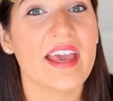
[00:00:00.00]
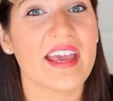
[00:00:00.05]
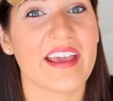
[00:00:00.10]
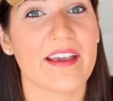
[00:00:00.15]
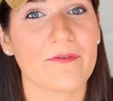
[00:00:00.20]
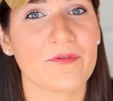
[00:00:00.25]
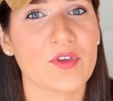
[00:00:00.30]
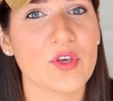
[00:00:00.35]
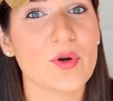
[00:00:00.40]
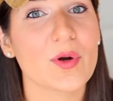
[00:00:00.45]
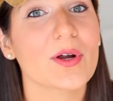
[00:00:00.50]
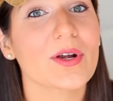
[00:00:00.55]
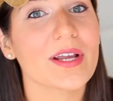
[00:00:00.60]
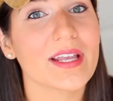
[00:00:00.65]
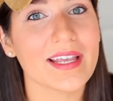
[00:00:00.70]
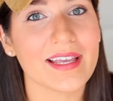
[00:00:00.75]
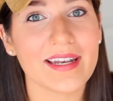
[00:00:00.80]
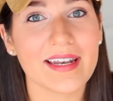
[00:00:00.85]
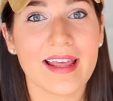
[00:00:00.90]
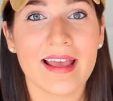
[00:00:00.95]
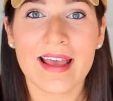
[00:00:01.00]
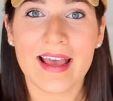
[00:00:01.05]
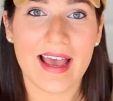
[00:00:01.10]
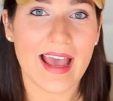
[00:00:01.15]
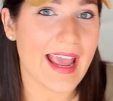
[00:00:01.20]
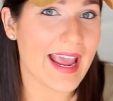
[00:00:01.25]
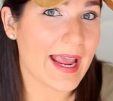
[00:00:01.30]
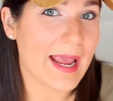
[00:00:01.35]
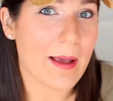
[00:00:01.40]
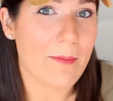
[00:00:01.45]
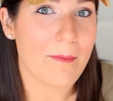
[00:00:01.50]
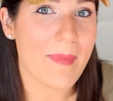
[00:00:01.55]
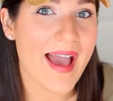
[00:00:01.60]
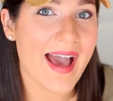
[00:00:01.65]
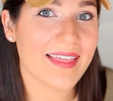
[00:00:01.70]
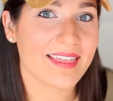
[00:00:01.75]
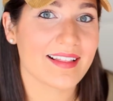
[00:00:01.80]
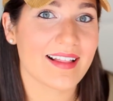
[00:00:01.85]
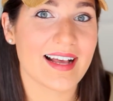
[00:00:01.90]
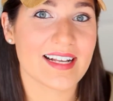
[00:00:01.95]
If you are in a
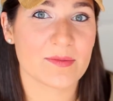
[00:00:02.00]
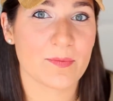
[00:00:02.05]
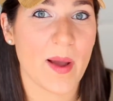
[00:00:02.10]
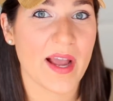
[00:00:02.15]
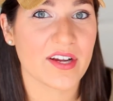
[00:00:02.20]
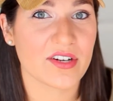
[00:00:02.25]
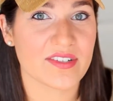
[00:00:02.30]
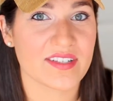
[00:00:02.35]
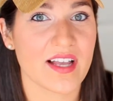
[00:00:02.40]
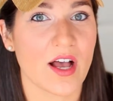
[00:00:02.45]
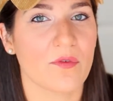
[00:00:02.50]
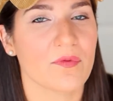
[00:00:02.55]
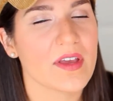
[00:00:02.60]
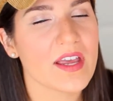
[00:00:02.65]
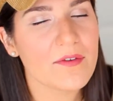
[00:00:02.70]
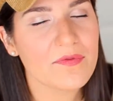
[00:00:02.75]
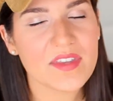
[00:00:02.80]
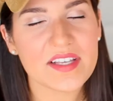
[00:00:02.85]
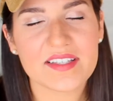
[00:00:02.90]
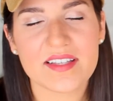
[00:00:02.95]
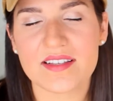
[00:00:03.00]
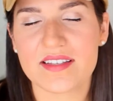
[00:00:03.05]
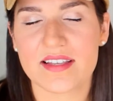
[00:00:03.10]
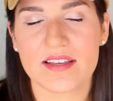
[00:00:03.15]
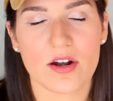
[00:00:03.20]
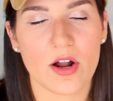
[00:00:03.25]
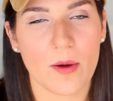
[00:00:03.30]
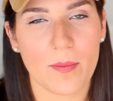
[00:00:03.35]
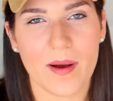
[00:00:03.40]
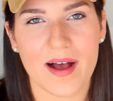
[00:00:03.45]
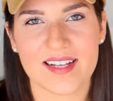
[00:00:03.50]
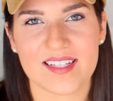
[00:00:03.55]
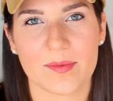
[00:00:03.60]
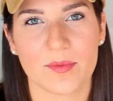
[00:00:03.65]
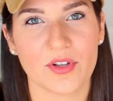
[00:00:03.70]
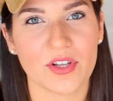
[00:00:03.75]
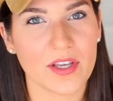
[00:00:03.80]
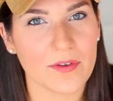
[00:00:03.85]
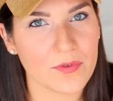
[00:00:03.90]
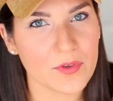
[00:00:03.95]
math class by yourself, if this is at all
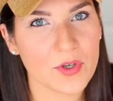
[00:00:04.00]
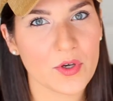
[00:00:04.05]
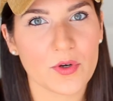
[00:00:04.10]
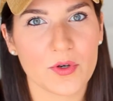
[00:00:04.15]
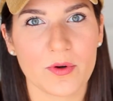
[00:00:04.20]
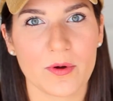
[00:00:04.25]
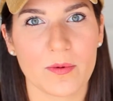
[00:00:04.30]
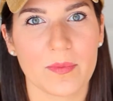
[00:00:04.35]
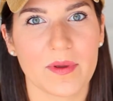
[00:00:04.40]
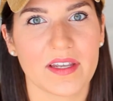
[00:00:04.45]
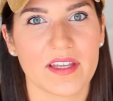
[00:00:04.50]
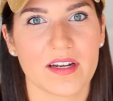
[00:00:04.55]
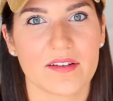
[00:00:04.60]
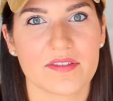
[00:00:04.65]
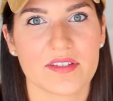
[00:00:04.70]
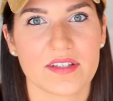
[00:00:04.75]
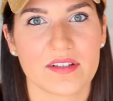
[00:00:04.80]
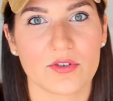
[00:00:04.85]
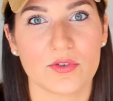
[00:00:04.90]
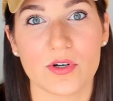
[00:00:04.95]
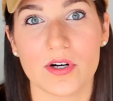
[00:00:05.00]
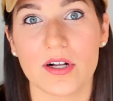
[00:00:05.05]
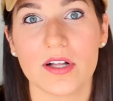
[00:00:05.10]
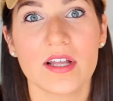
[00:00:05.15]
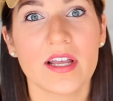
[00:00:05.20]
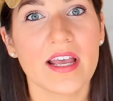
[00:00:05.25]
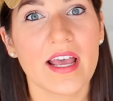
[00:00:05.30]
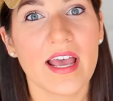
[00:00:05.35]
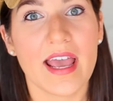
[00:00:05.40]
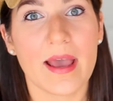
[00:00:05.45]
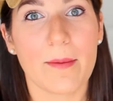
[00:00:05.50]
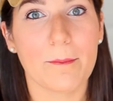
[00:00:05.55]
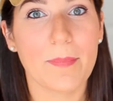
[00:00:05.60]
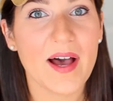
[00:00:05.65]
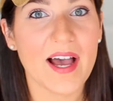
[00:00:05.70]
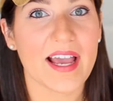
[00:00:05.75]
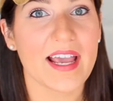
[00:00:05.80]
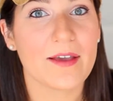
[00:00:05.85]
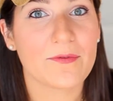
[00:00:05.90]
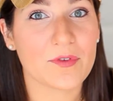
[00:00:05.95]
possible, if you go to a big enough school,
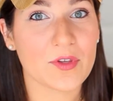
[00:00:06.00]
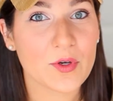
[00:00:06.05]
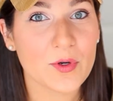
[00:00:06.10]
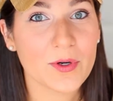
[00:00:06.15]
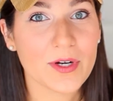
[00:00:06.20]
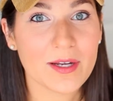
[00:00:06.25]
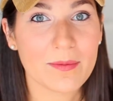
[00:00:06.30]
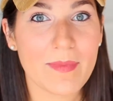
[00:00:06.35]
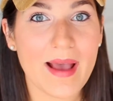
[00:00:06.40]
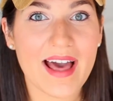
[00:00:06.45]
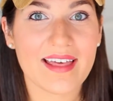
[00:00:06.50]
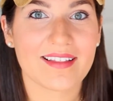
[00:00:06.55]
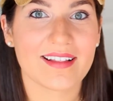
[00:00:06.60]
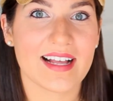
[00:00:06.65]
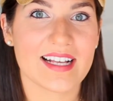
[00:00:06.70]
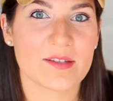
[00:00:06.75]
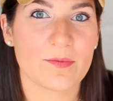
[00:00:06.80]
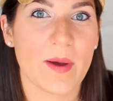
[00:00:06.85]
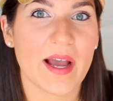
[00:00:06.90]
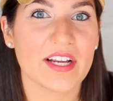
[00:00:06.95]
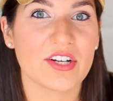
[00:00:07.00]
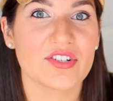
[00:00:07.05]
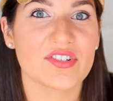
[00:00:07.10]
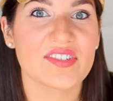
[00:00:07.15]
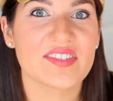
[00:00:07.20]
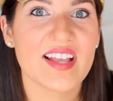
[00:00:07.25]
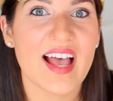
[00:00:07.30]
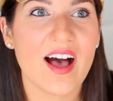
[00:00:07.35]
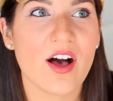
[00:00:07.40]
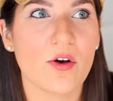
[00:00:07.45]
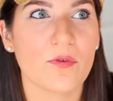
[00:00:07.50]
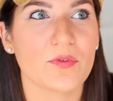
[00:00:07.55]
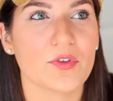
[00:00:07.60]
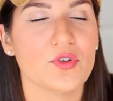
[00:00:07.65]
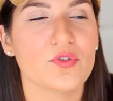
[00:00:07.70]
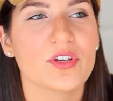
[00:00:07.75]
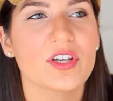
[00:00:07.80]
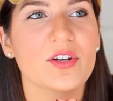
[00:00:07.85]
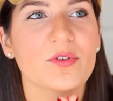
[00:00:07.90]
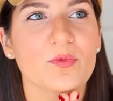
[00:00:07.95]
but if you are in math class by yourself,
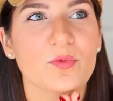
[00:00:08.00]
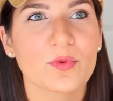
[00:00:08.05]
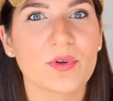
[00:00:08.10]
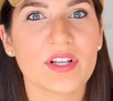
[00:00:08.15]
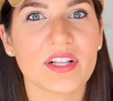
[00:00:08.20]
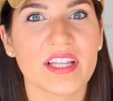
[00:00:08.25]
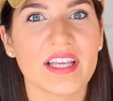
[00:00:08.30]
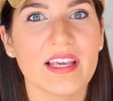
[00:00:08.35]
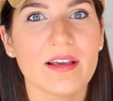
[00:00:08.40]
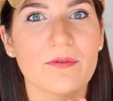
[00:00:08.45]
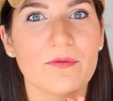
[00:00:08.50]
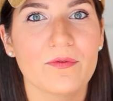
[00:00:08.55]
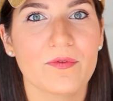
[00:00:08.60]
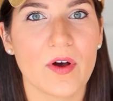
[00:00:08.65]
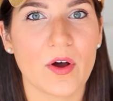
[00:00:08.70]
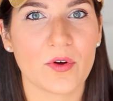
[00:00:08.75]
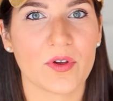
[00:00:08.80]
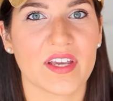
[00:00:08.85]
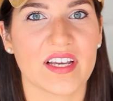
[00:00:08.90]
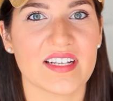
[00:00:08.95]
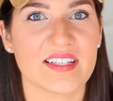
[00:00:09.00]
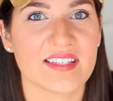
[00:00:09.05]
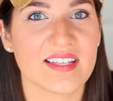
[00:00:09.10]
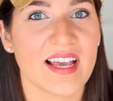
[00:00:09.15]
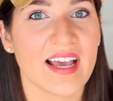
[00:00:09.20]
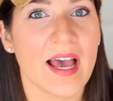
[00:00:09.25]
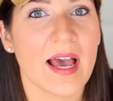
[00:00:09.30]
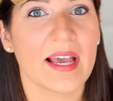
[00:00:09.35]
you can really focus.